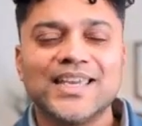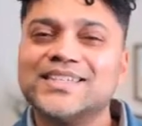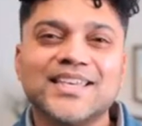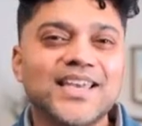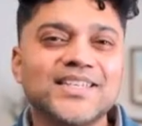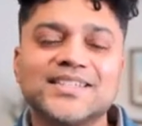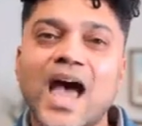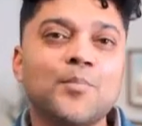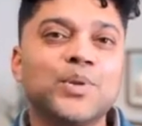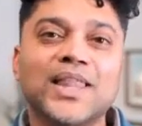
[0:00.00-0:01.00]
He's saying,
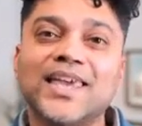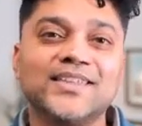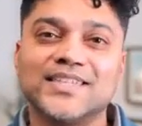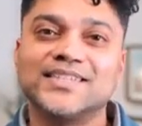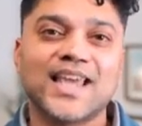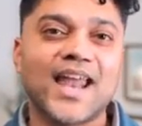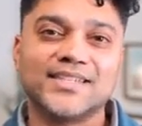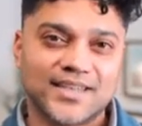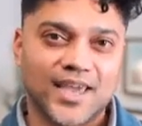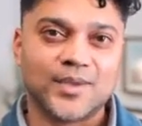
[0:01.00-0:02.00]
Stop playing the
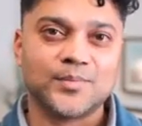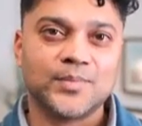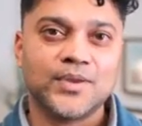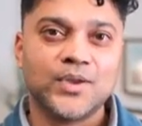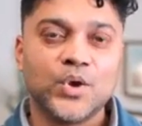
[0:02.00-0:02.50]
status game.